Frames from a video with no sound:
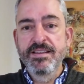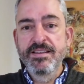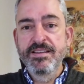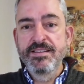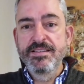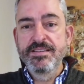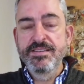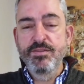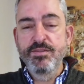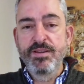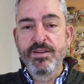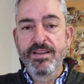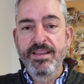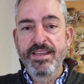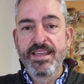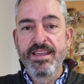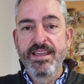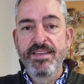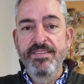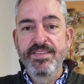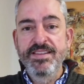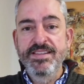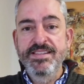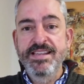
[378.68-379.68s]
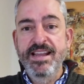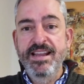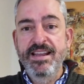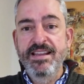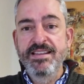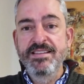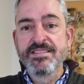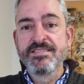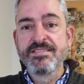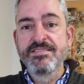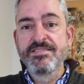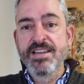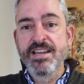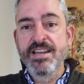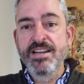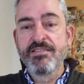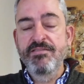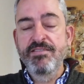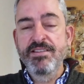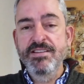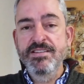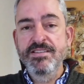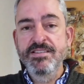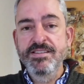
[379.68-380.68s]
So again, the second
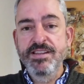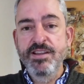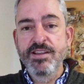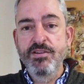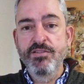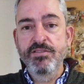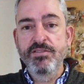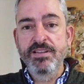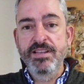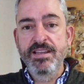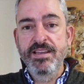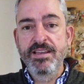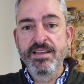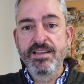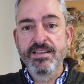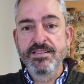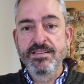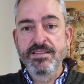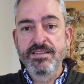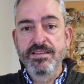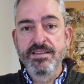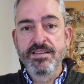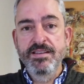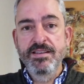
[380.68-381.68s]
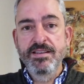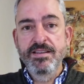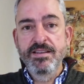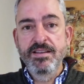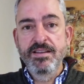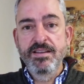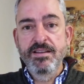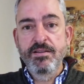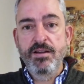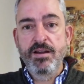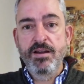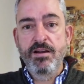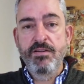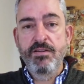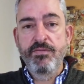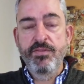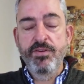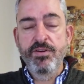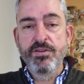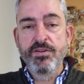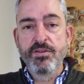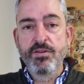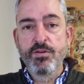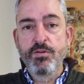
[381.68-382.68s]
generation Xeon kit
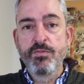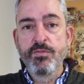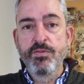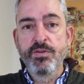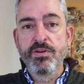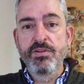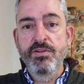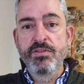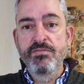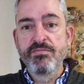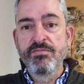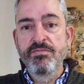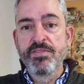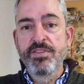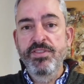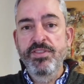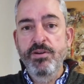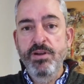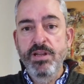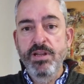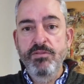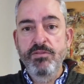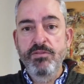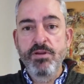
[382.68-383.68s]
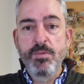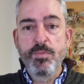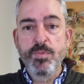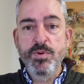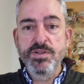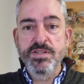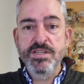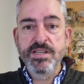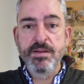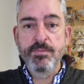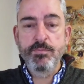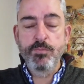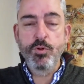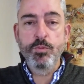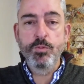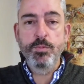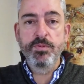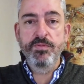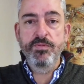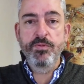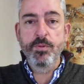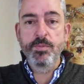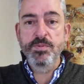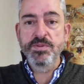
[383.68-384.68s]
offer over 33% more
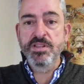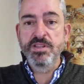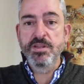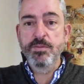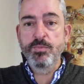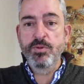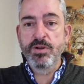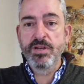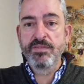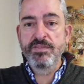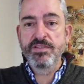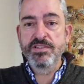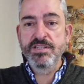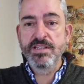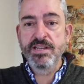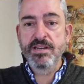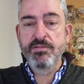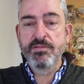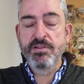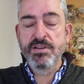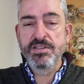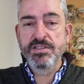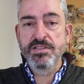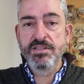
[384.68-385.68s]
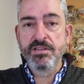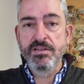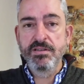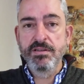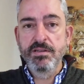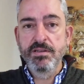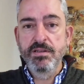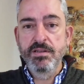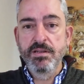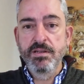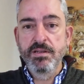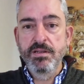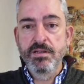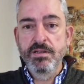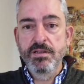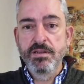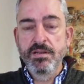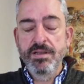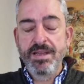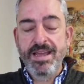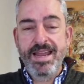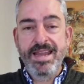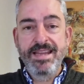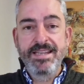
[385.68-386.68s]
performance than the previous generation.
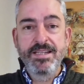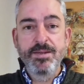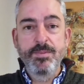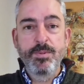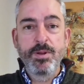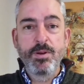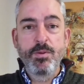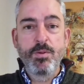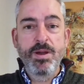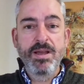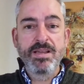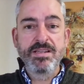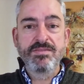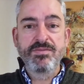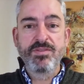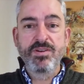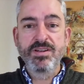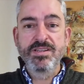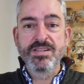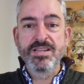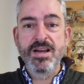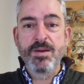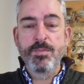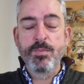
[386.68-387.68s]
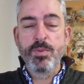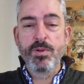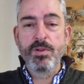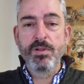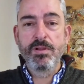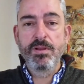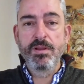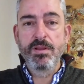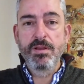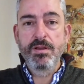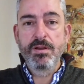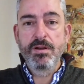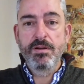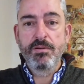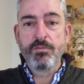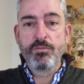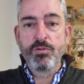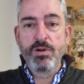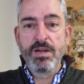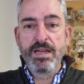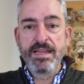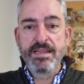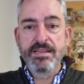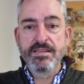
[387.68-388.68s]
AWS, for example,
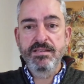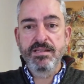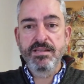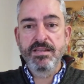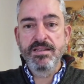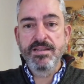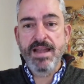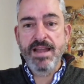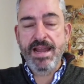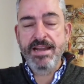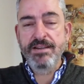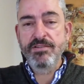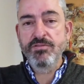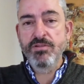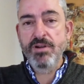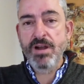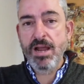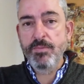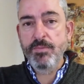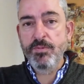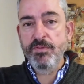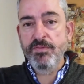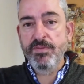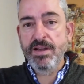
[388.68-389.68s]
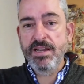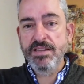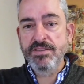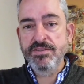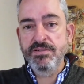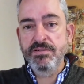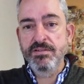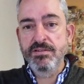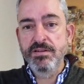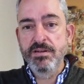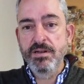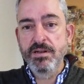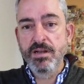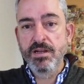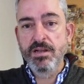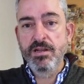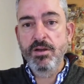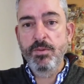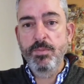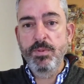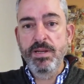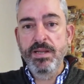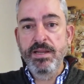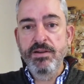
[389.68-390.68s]
released the Nitro hypervisor a
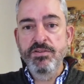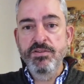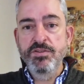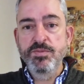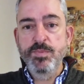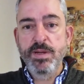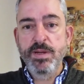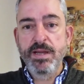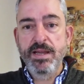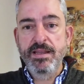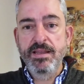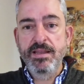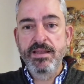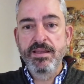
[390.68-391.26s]
couple of years back,